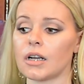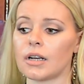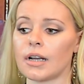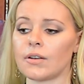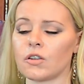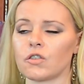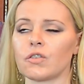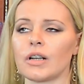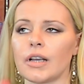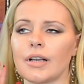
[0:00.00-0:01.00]
I was
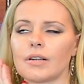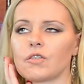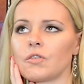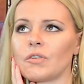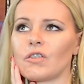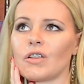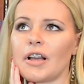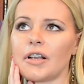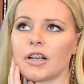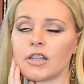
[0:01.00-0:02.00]
feeling from the
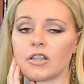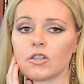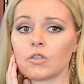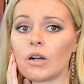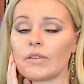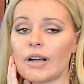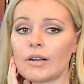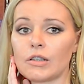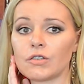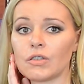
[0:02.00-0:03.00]
flight, because it's a
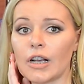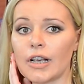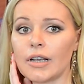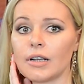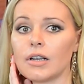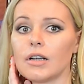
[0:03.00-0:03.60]
12-hour flight